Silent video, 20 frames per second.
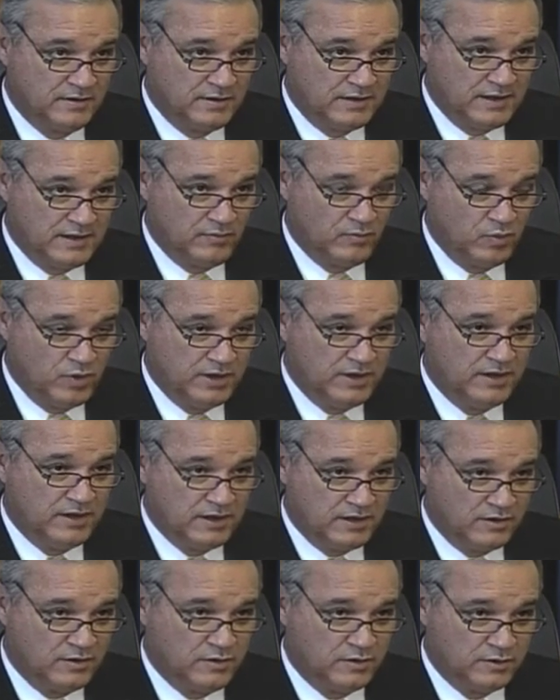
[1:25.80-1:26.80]
can we
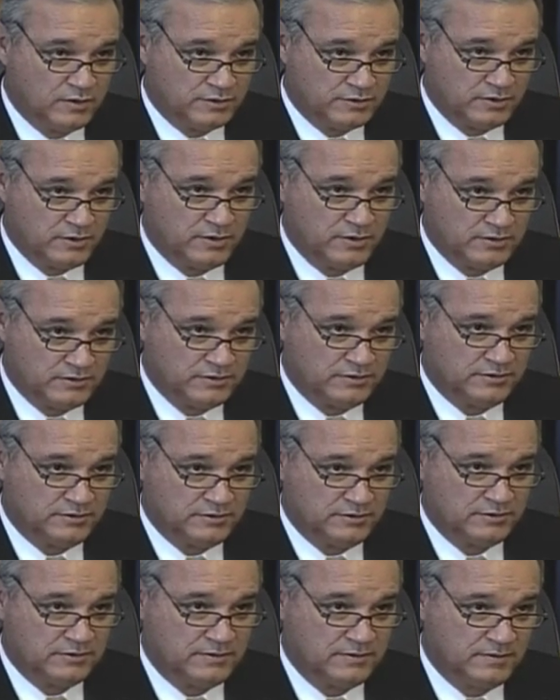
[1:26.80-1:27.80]
get your
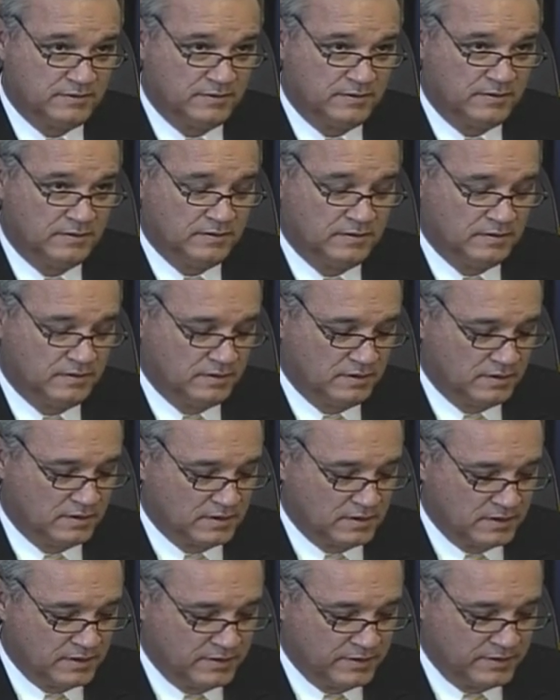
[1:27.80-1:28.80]
assurances
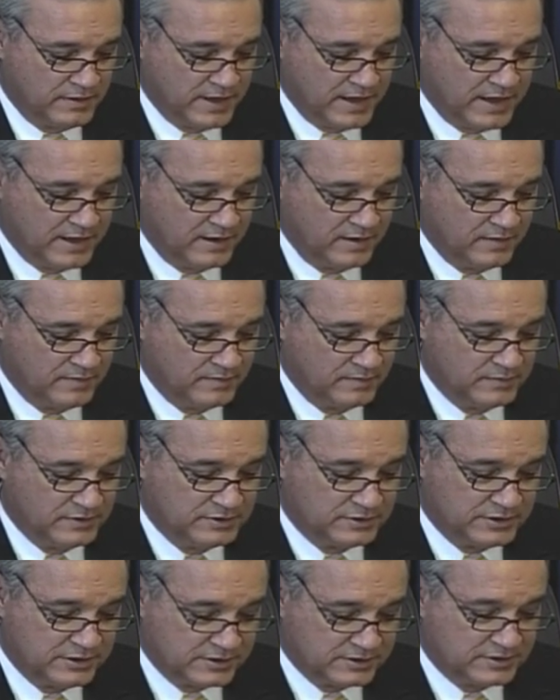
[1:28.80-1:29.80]
that the
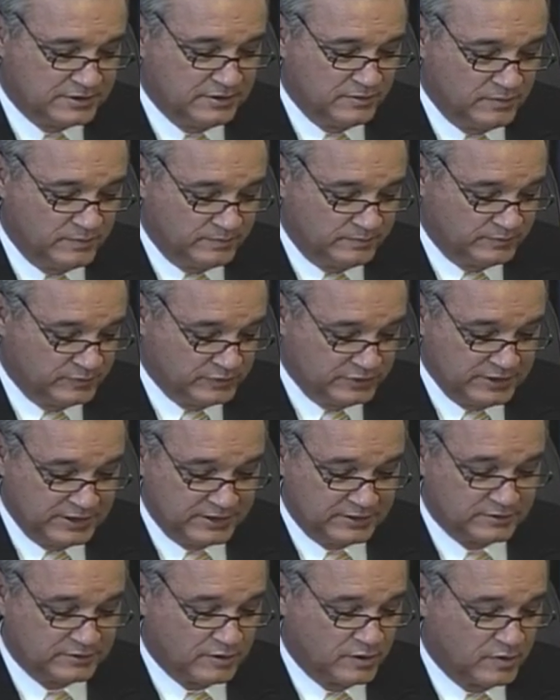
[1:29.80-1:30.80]

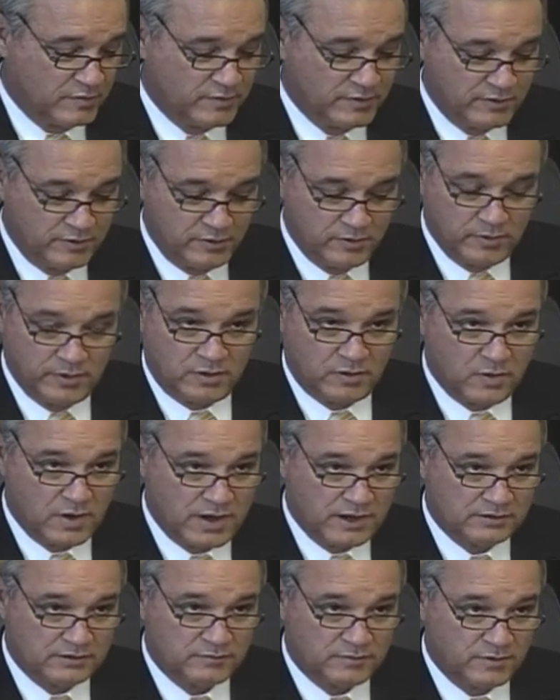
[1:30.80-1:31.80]
66 overdue
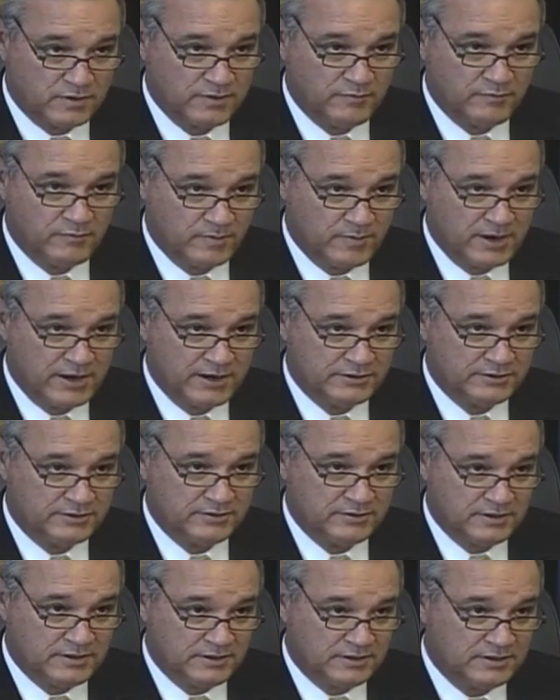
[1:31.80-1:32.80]
requests for
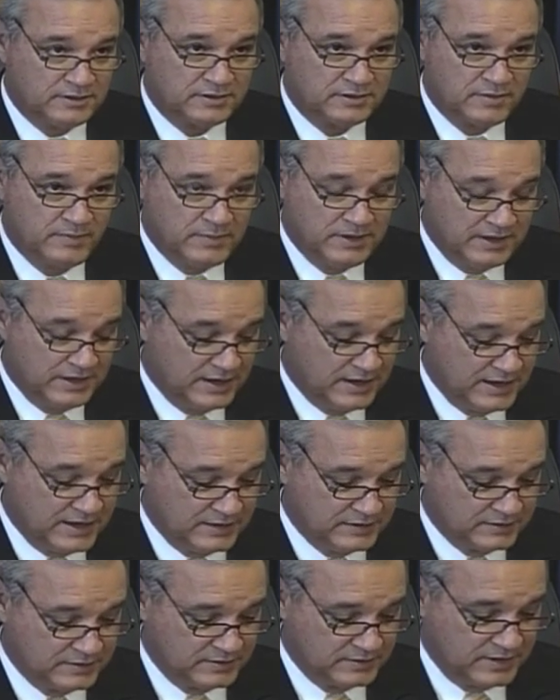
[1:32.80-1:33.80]
information that this committee
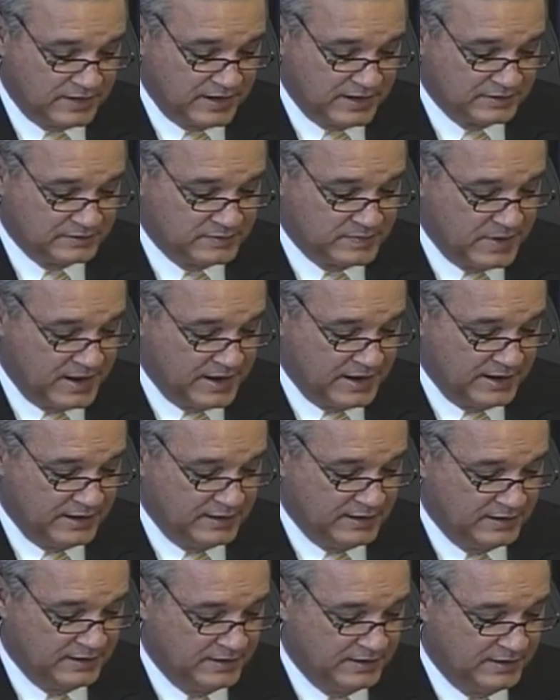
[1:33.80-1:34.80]
has made